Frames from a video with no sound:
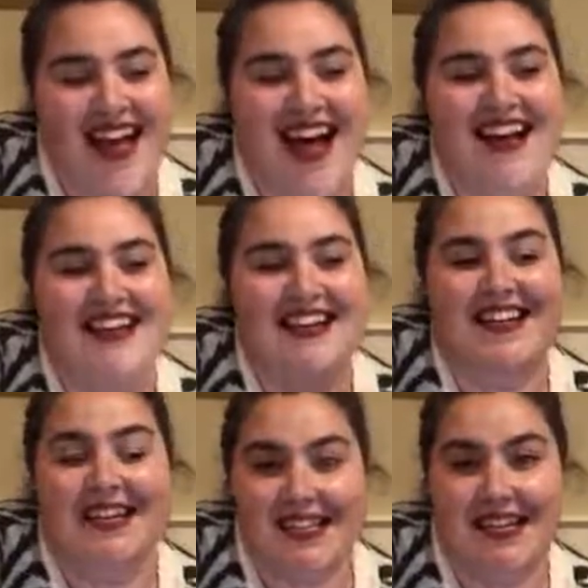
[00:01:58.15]
And then
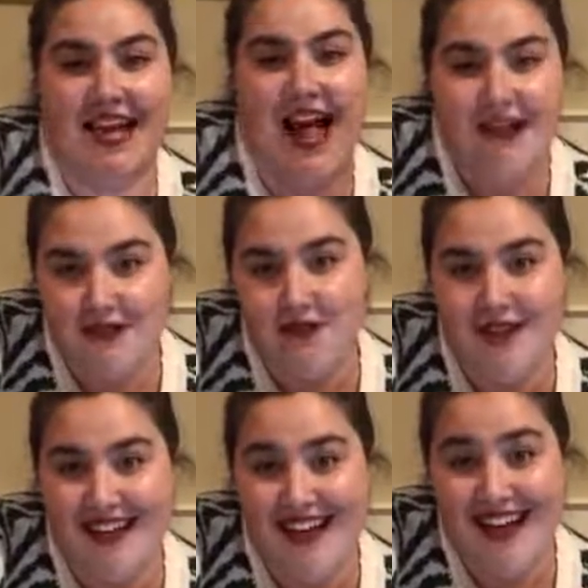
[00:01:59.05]
Nessity
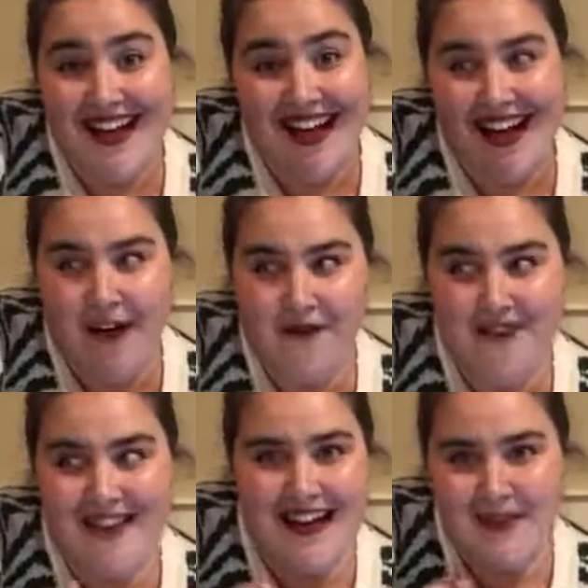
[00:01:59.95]
actually, after
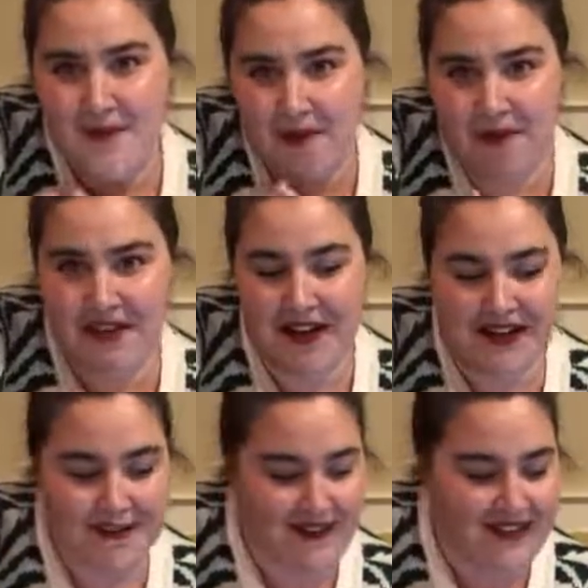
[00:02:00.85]
last week when we talked
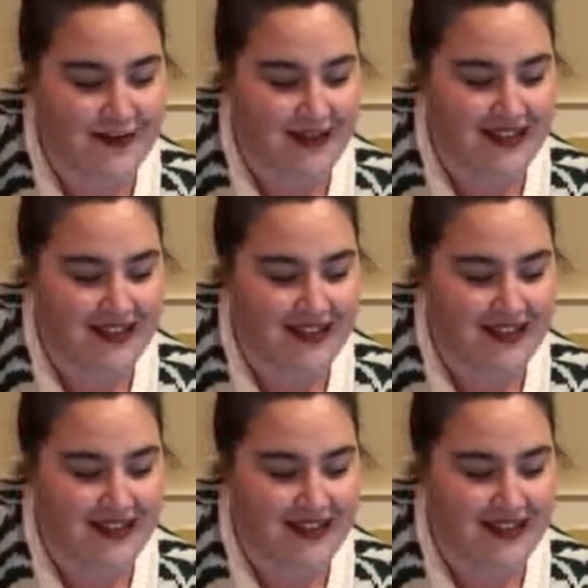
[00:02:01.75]
about Labor Day